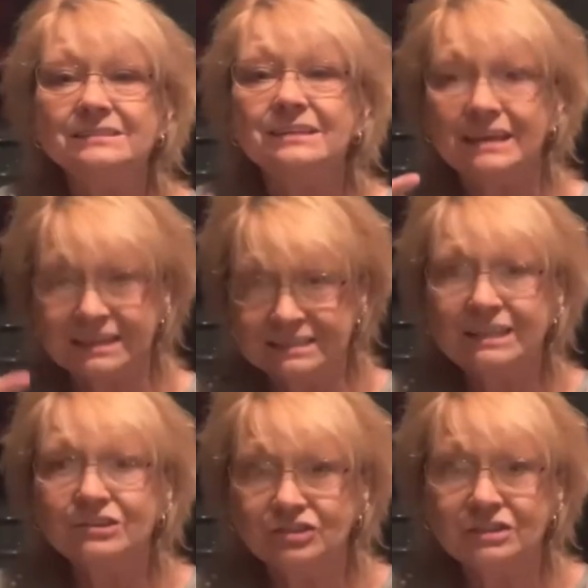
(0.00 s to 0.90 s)

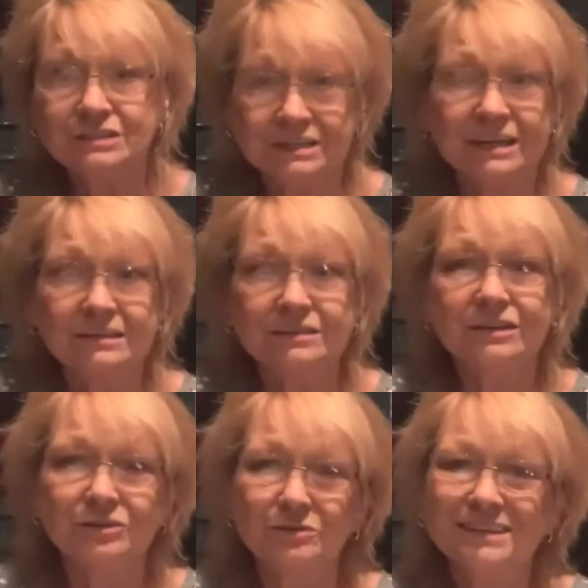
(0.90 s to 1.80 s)
attention done
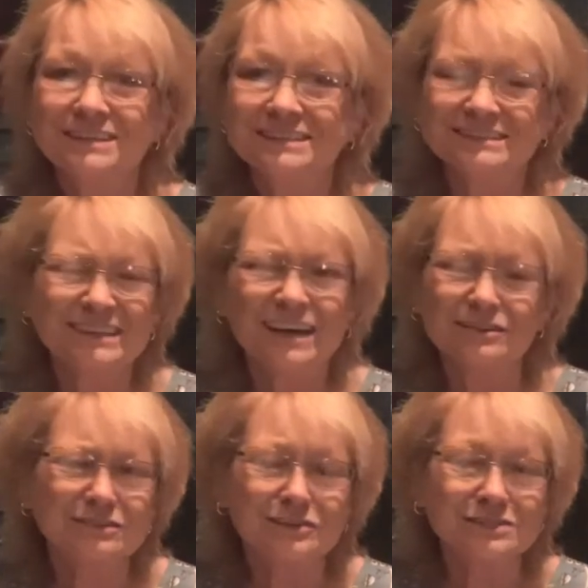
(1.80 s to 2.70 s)
to it. I don't
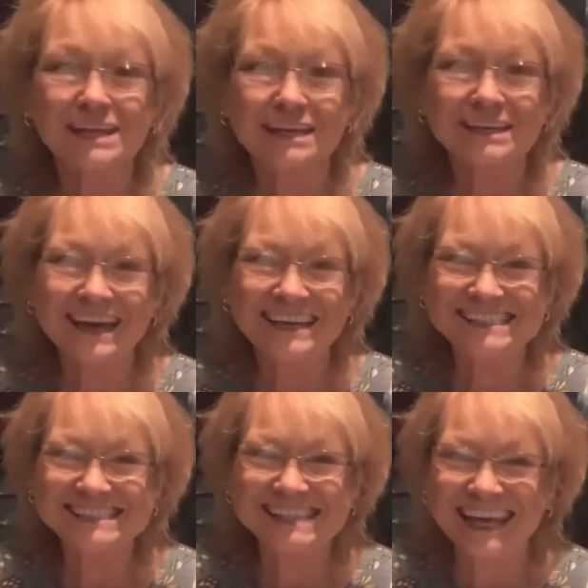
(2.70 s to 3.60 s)
know exactly how to
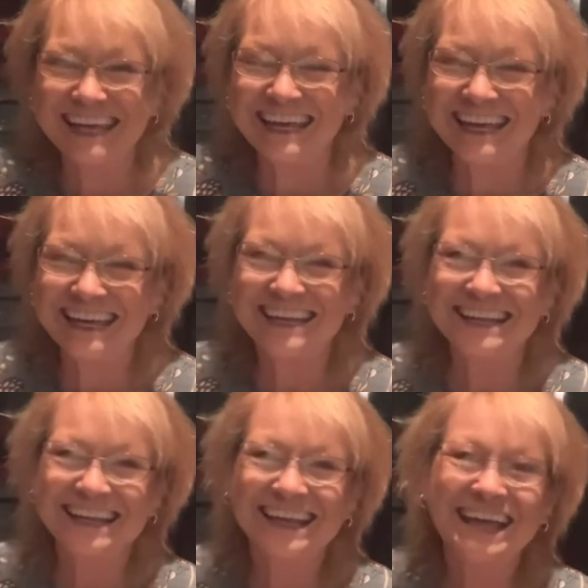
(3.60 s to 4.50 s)
say it.
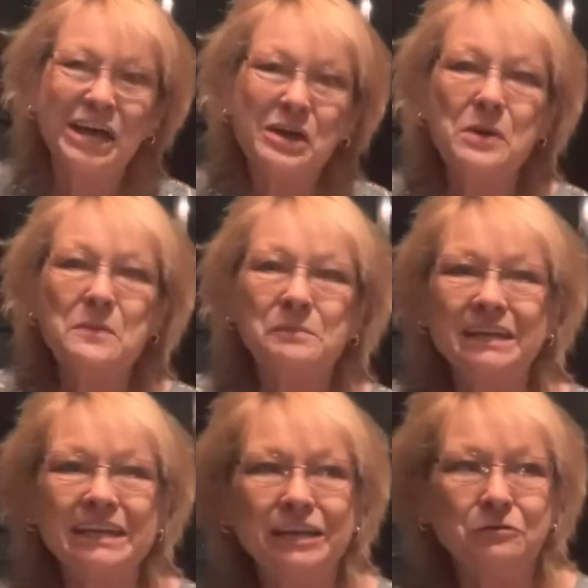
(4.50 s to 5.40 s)
But
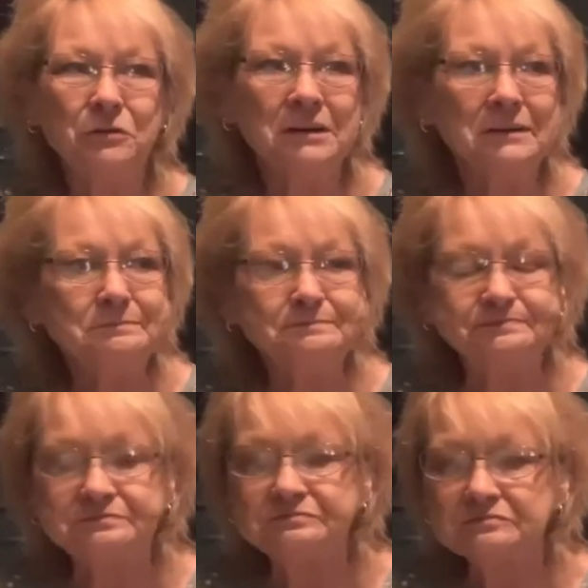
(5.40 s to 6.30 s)
anyway,
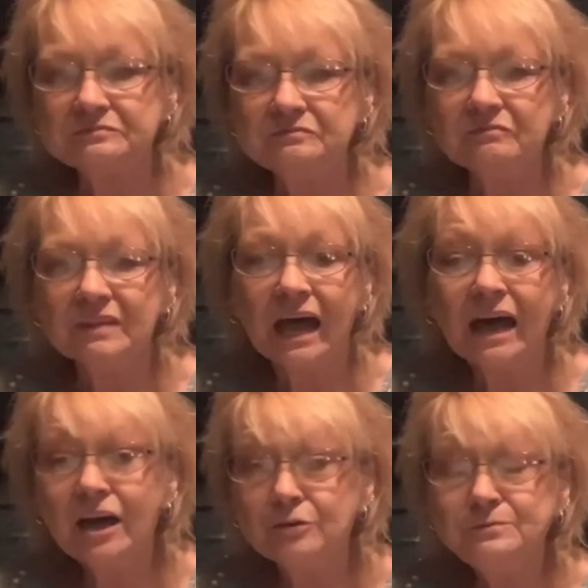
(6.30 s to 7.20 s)
I
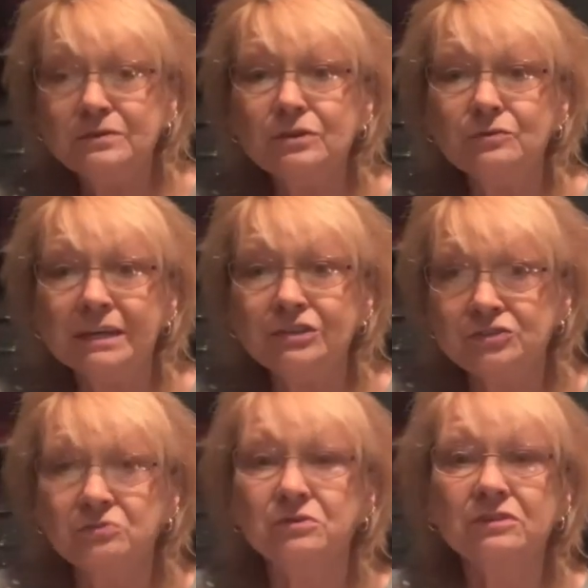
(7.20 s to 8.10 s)
hope you
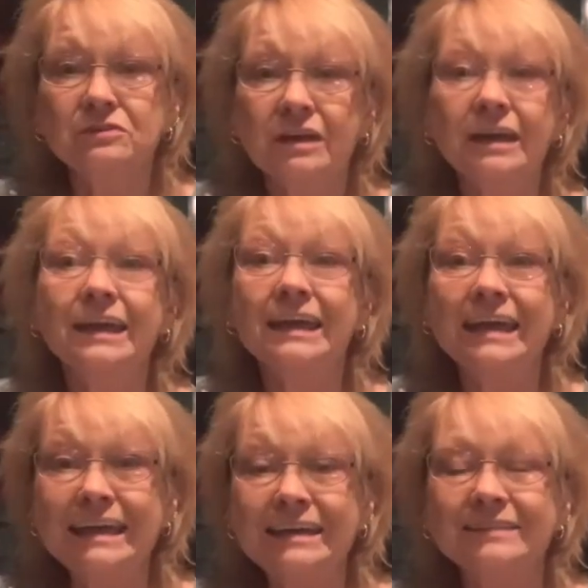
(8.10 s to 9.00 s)
enjoyed it.